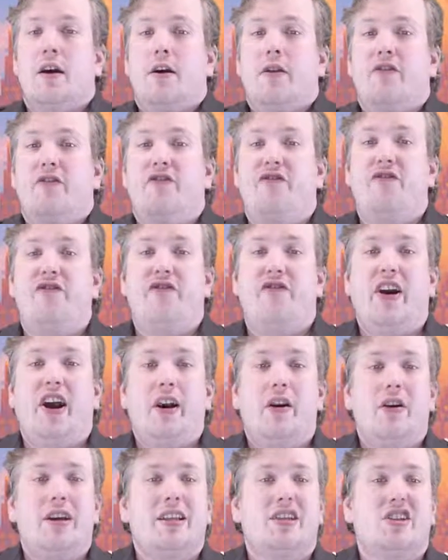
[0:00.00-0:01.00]

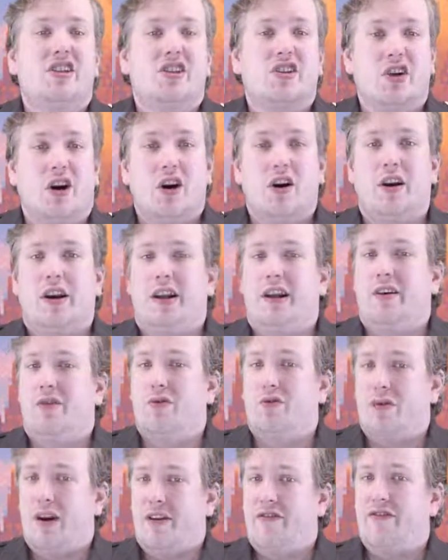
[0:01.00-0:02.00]
very startling
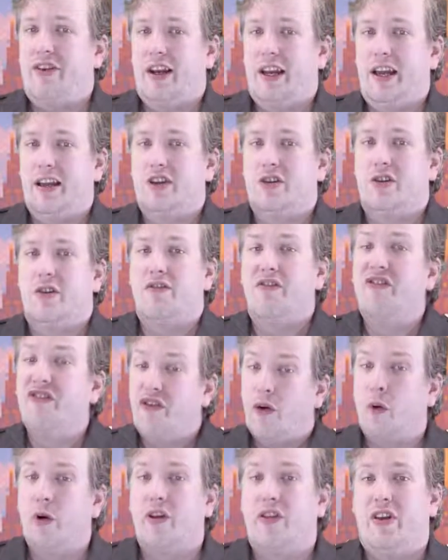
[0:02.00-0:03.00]
revelation
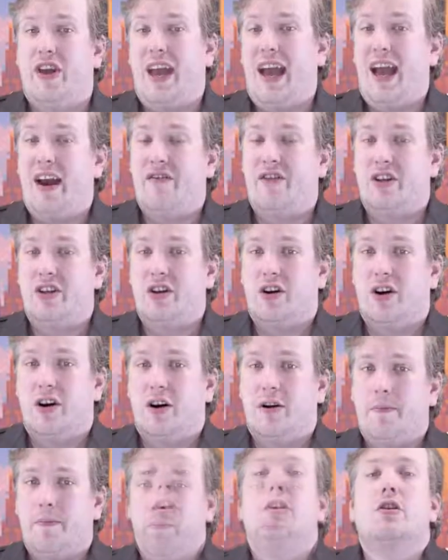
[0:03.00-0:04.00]
for the
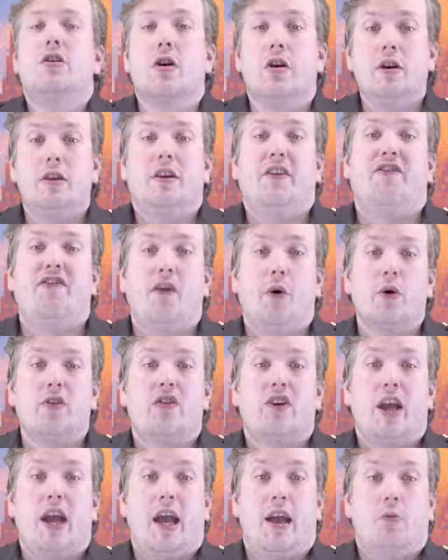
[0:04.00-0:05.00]
Avatar. During the
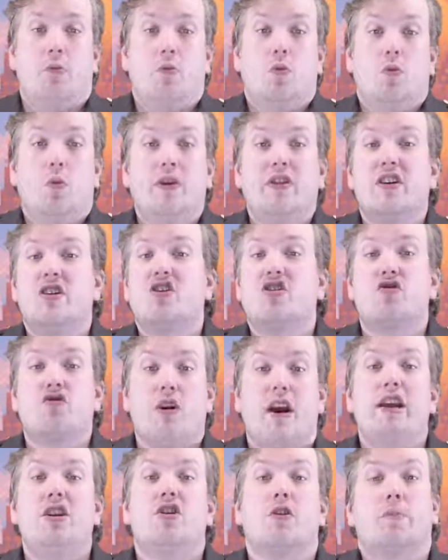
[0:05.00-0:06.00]
4th game, when the
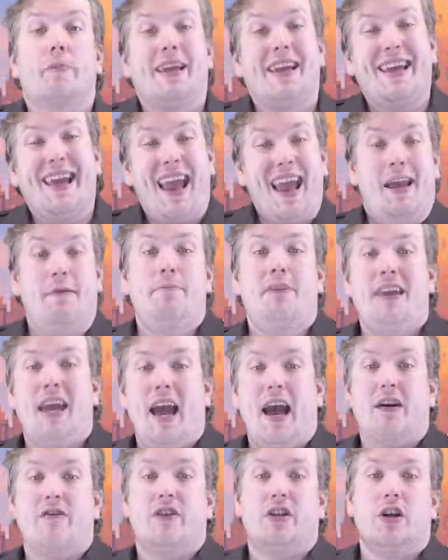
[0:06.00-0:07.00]
stranger became the
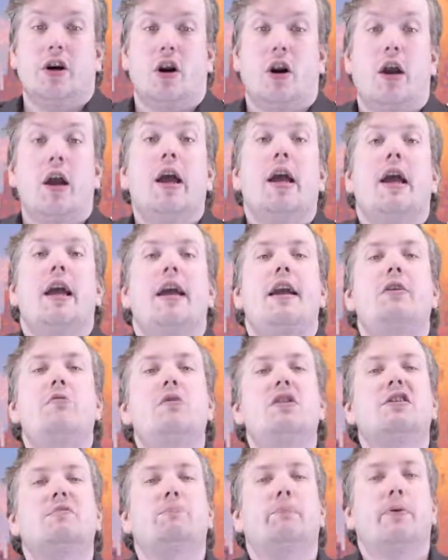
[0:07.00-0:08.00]
Avatar, he
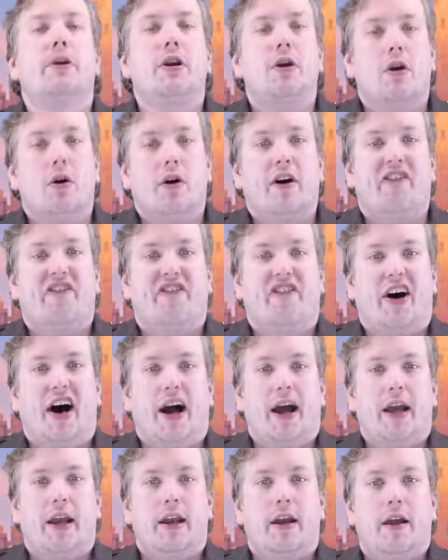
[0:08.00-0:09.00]
was
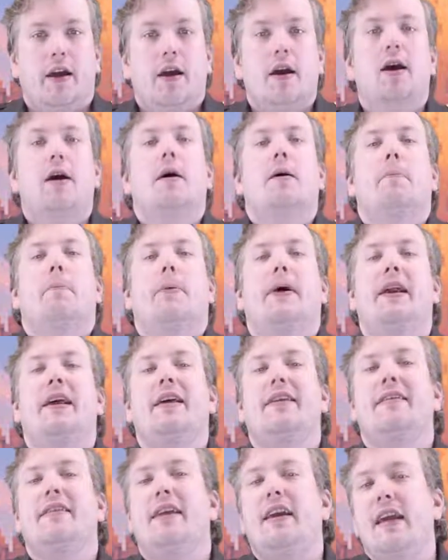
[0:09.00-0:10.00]
purified, but
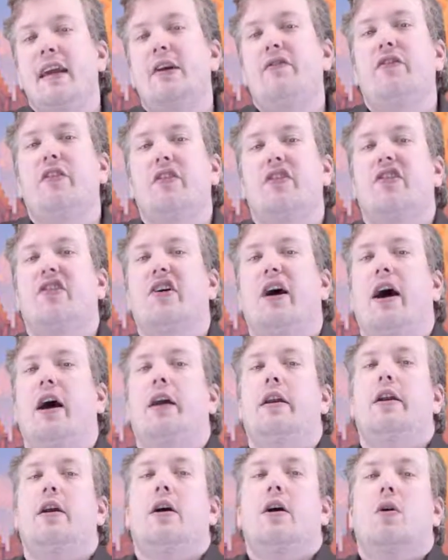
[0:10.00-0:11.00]
his evil
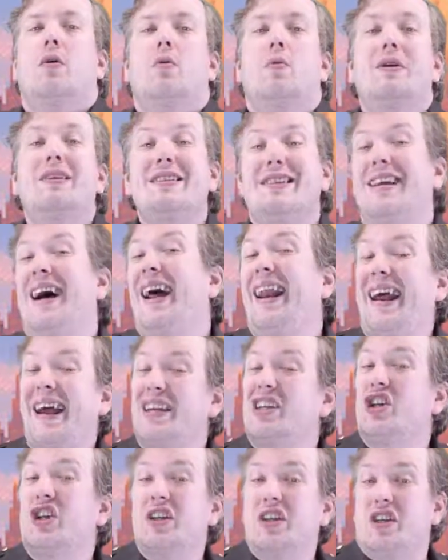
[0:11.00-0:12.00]
side was not
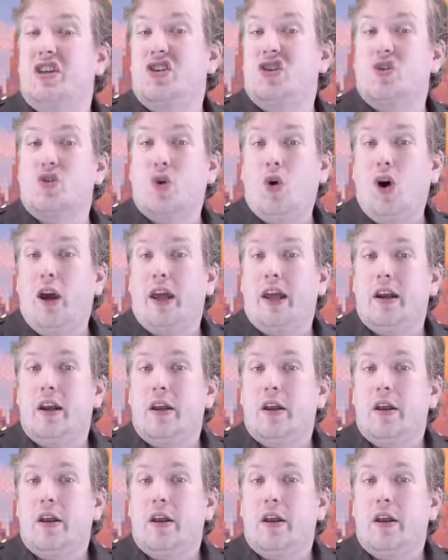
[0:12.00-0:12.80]
actually destroyed.